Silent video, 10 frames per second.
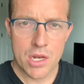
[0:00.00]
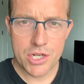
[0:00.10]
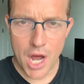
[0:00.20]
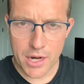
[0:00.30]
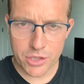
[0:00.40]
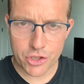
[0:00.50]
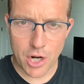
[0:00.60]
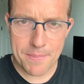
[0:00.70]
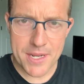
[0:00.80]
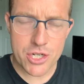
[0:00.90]
Donald
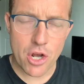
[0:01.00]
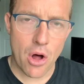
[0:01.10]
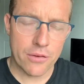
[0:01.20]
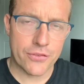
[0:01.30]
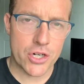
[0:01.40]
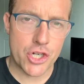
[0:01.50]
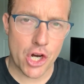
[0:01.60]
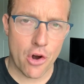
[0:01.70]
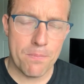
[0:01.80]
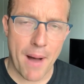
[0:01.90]
Trump has called for
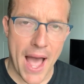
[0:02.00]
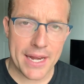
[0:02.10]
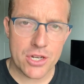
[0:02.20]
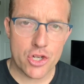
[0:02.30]
Joe Biden